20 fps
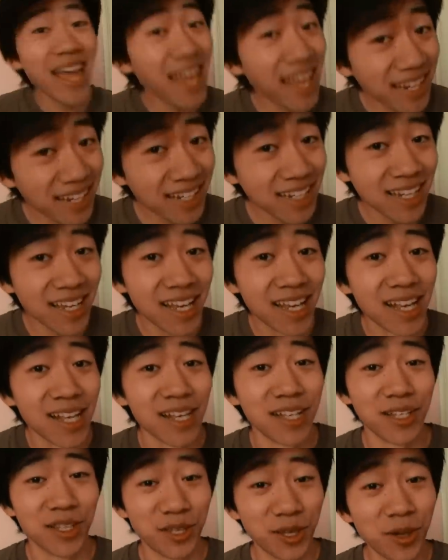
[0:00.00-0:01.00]
And
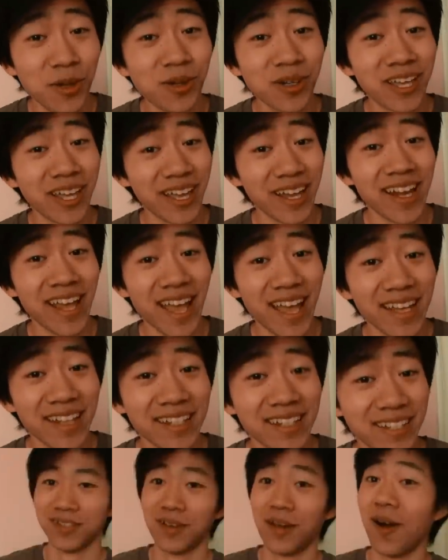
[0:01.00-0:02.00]
you'll get
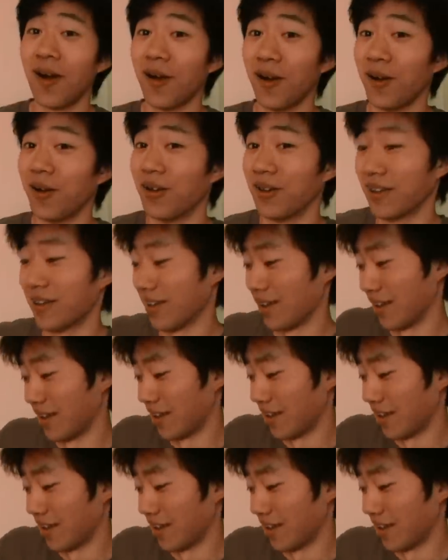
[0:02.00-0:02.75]
acne. Oh yeah.